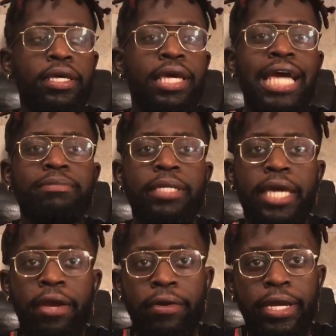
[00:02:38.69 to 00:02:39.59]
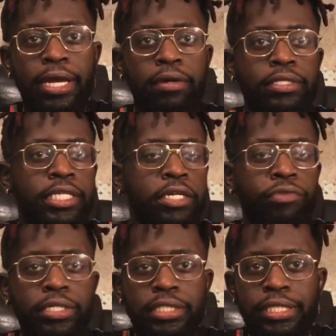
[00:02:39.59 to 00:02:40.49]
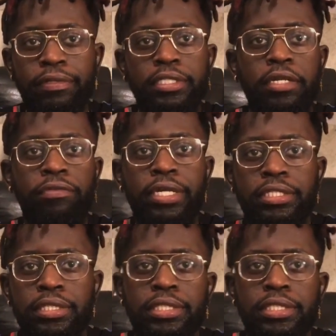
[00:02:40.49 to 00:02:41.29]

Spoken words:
has been carried down generations after generations.